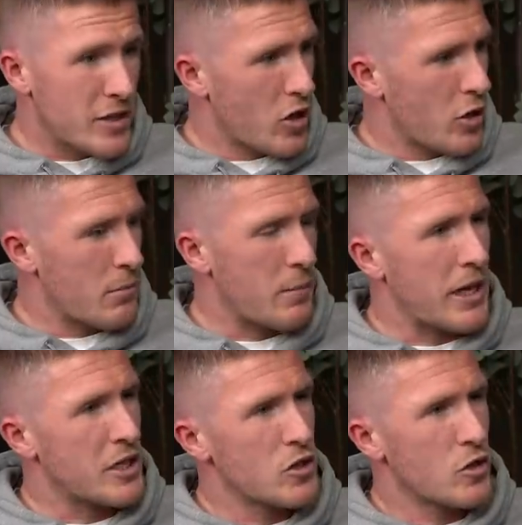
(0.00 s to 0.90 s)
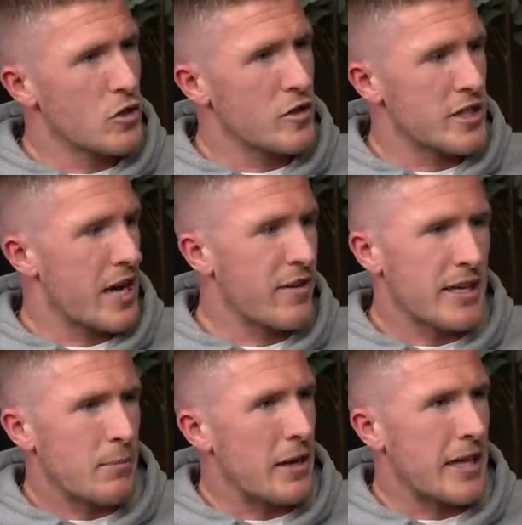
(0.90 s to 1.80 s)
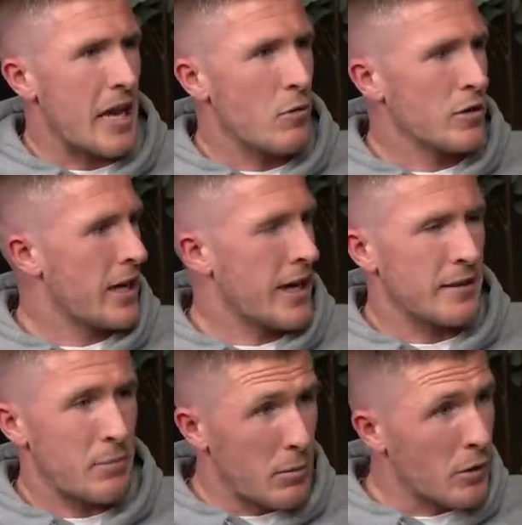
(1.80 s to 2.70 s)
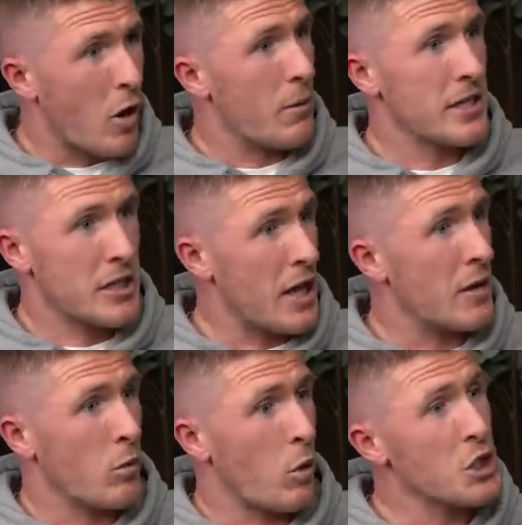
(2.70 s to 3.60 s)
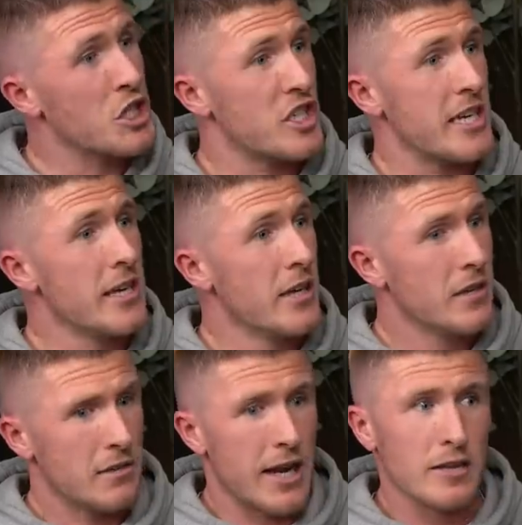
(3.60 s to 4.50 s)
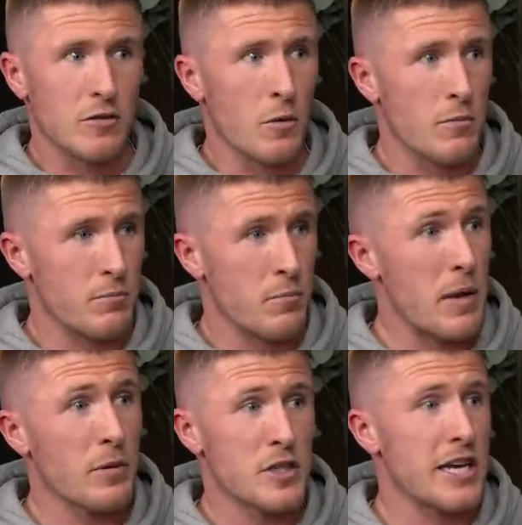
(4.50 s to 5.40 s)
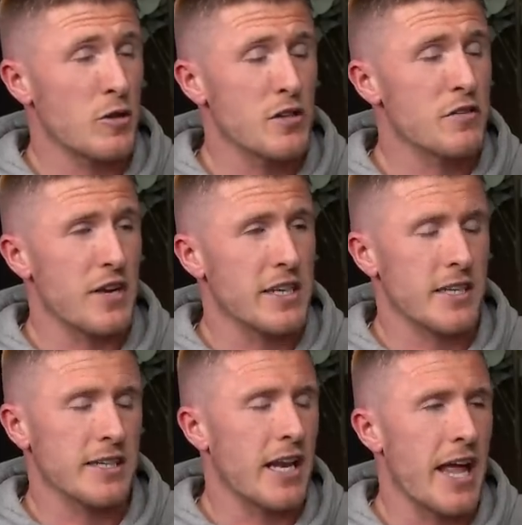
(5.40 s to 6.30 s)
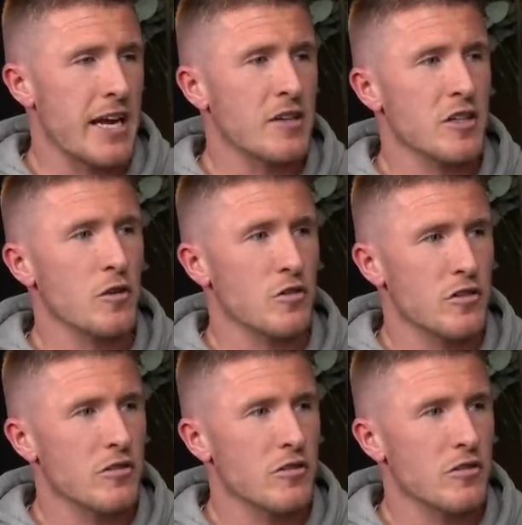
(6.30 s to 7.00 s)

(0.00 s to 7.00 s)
on my pictures or something, say if I had a bad game one day, lad, and people commenting, and the ones you see, lad, people say it doesn't affect you, lad, the line, because no, it